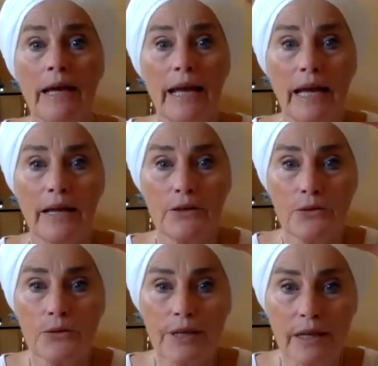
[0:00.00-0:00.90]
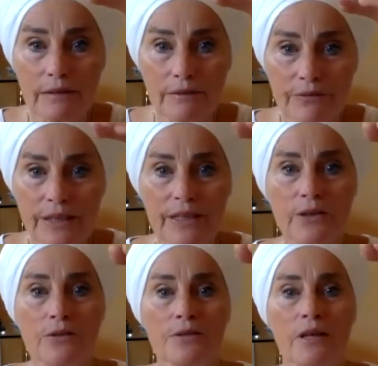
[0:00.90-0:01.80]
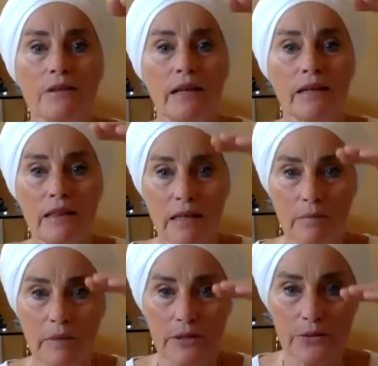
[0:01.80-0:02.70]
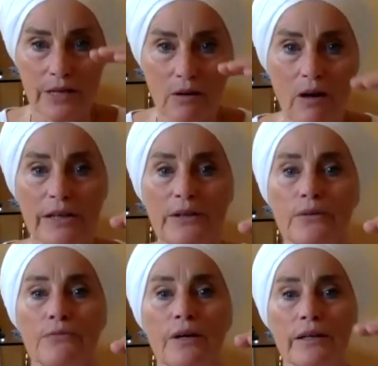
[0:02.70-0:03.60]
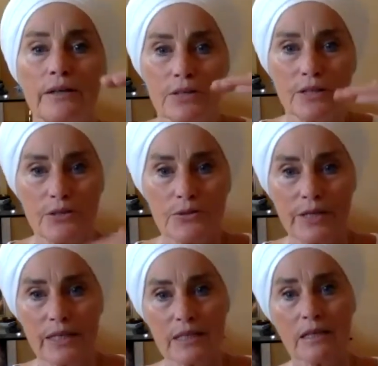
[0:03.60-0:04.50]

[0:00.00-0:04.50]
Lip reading: and you get videos on that theme, and you get audio files, and you get